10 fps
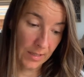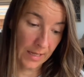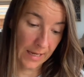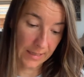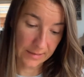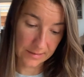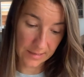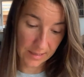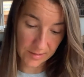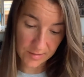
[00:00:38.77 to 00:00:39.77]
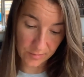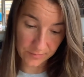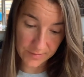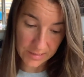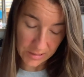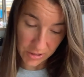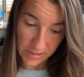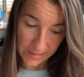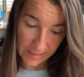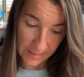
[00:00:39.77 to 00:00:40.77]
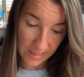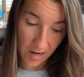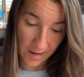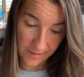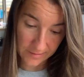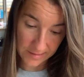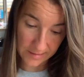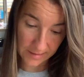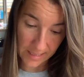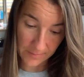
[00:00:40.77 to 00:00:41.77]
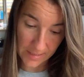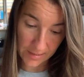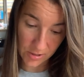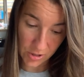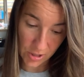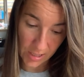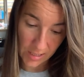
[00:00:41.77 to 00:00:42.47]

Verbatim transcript: and I sort of digitally enhanced the image